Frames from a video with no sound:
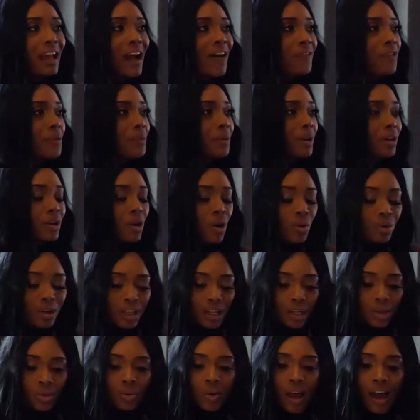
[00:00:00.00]
have to be a
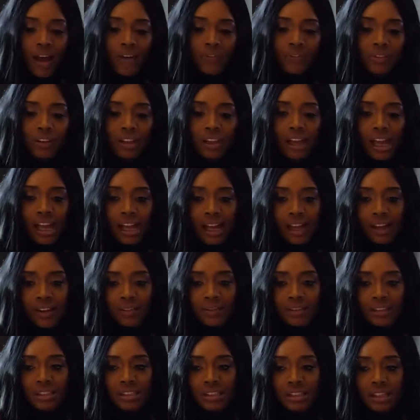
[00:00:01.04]
go-getter. You have to
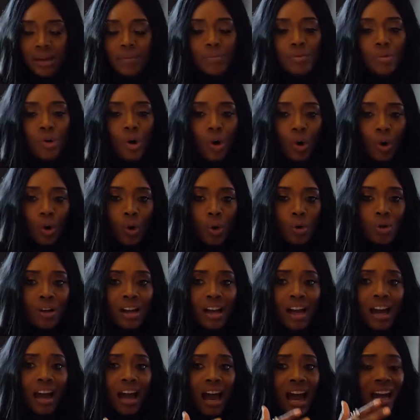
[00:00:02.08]
have some goal.
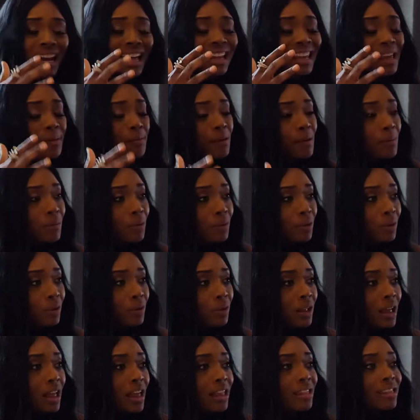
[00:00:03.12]
And I like
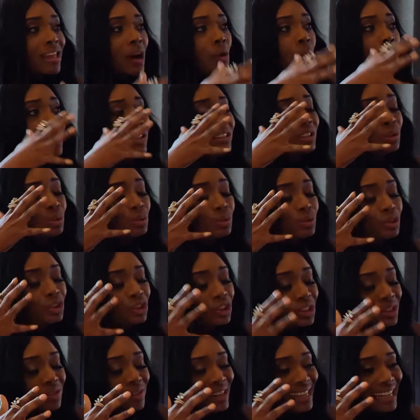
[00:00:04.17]
people that want to
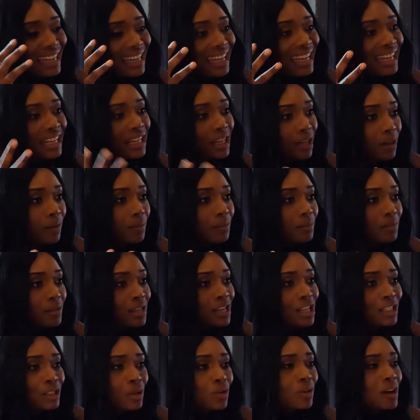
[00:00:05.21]
generate income.
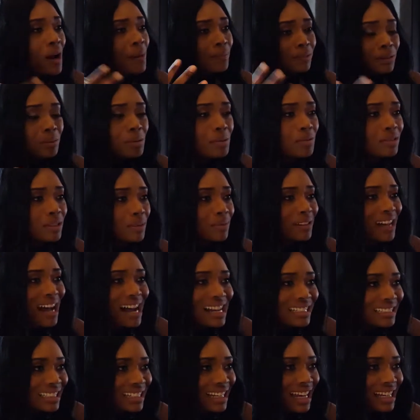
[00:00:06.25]
So come to me with some
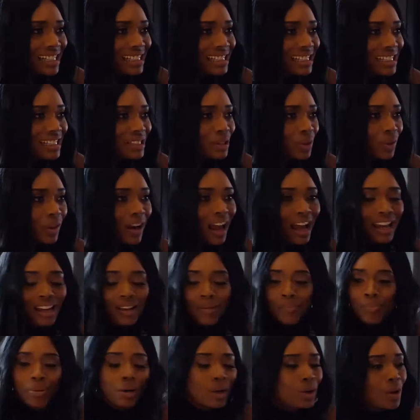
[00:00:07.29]
content ideas so that I
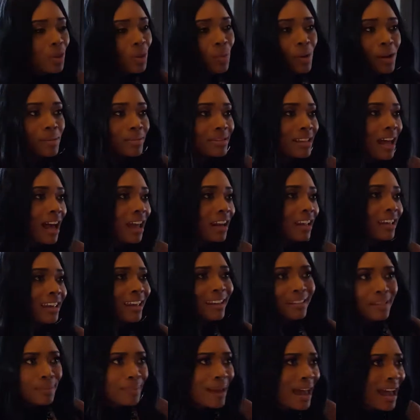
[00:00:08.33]
can put it on the website and
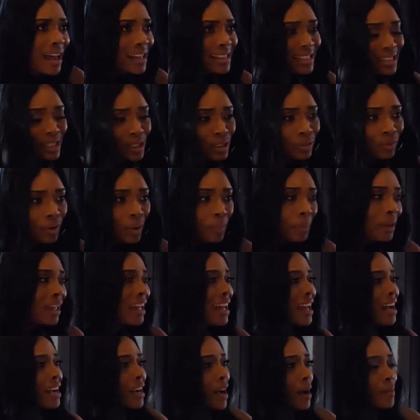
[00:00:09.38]
get some ad sales from it.
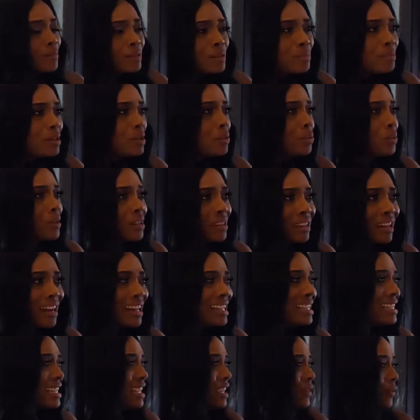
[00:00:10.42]
Come to me with an
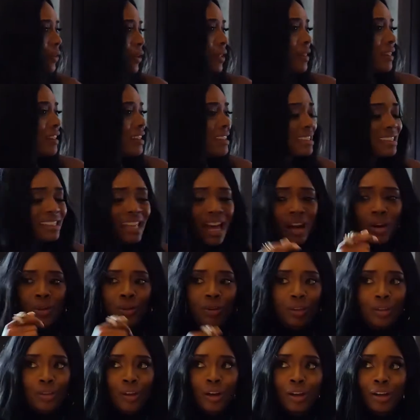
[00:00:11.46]
idea for this, that, or
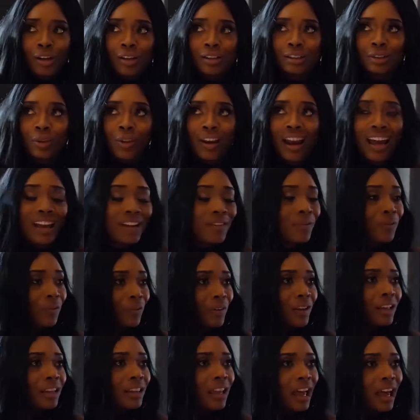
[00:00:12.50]
the third, so that I can
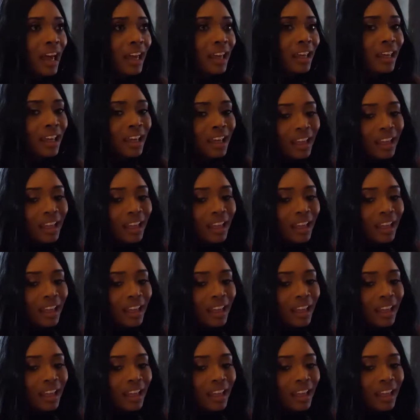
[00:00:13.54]
feel like,